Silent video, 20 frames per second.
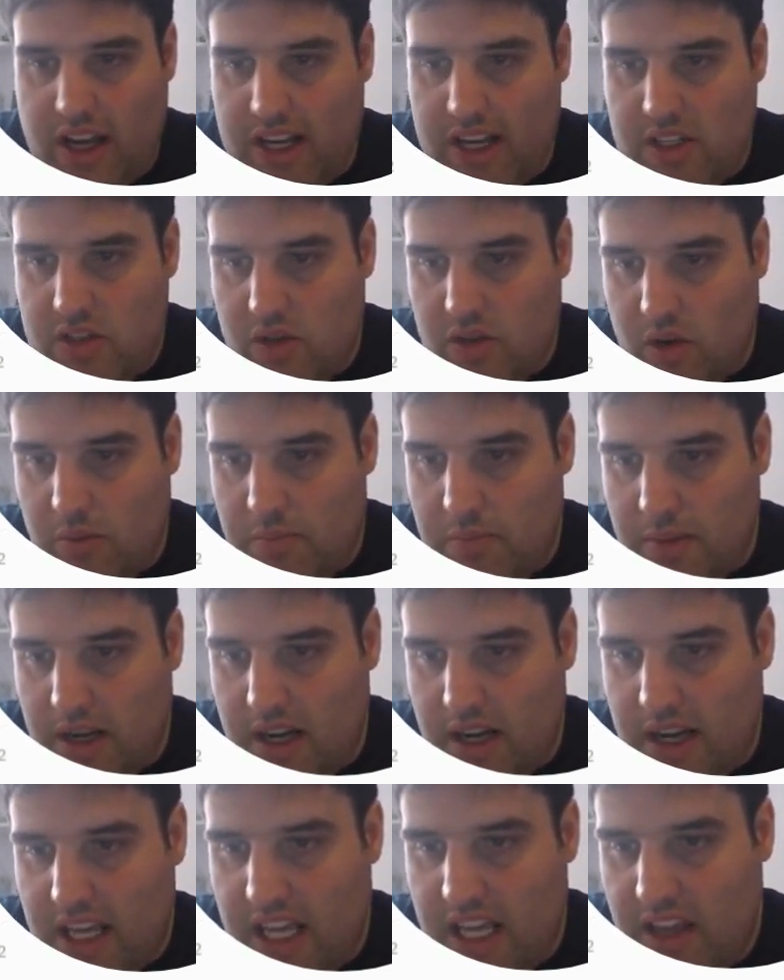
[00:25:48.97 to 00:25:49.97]
I don't
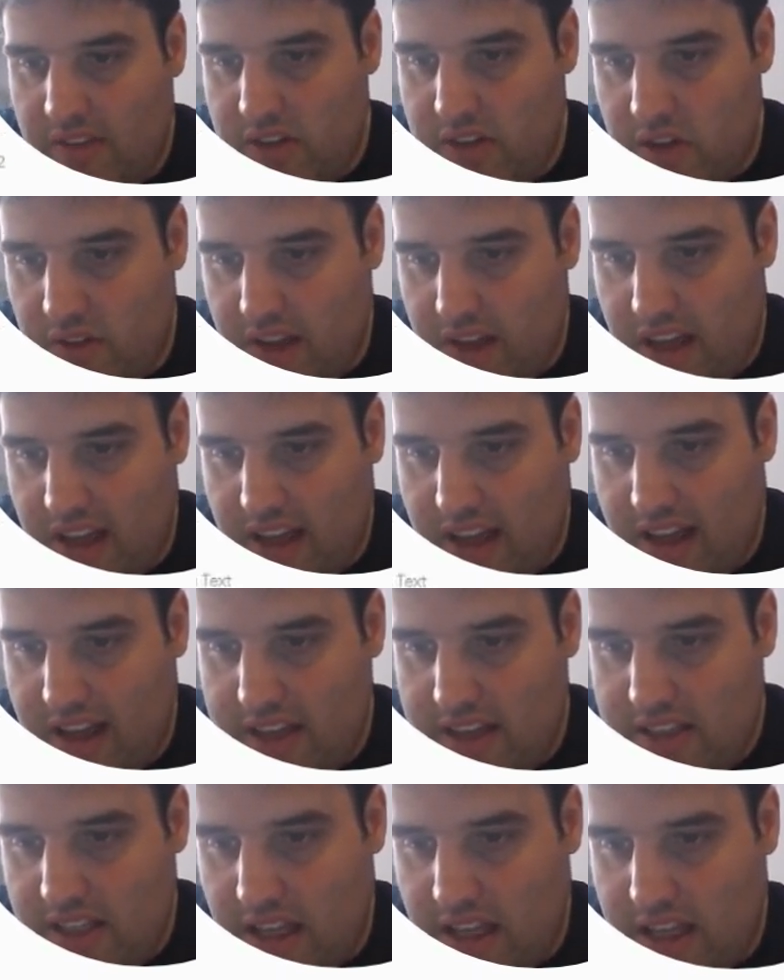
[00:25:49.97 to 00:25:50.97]
think it
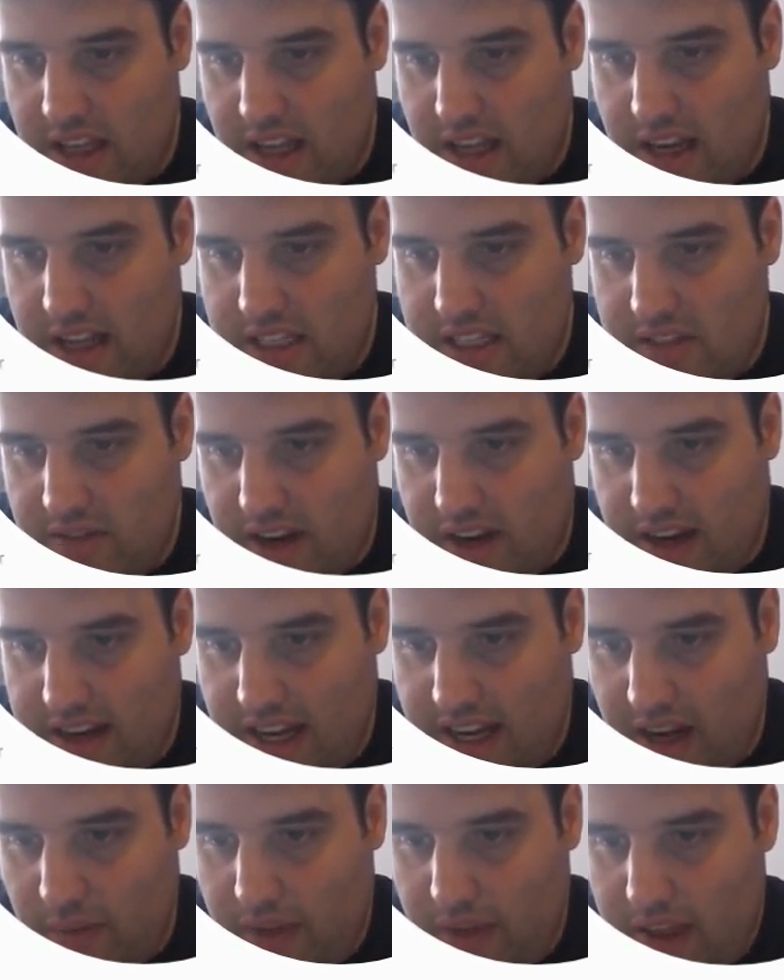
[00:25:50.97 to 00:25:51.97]
has that yet. Let's
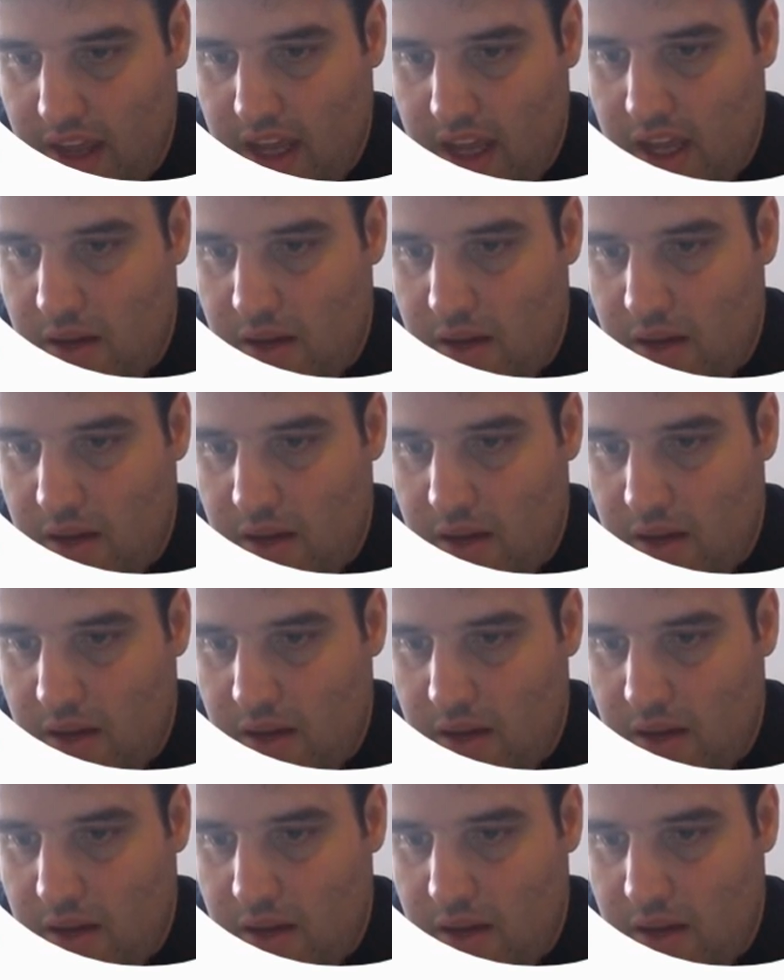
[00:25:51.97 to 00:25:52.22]
find out.